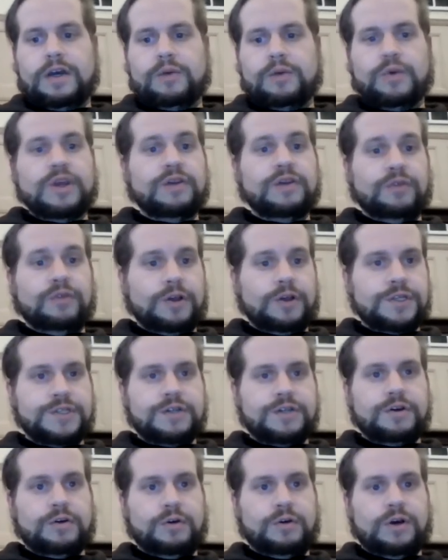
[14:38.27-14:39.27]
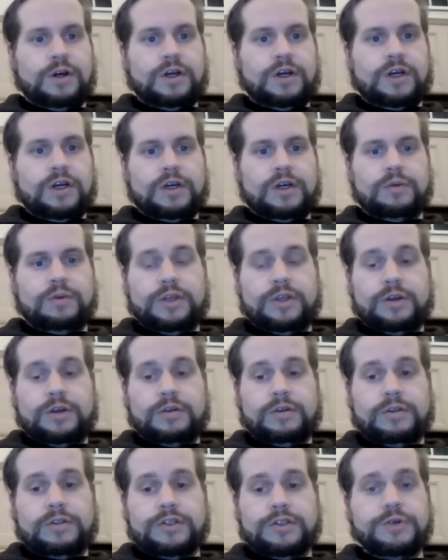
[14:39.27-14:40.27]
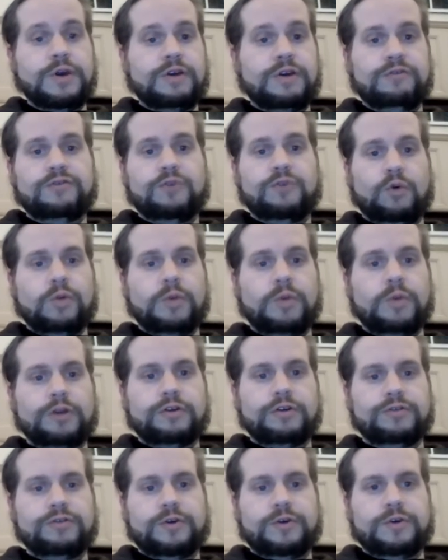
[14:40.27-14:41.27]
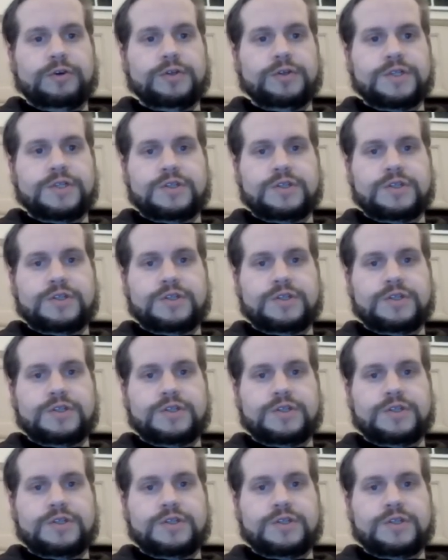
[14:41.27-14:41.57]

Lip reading: We have also do have 4 microphones,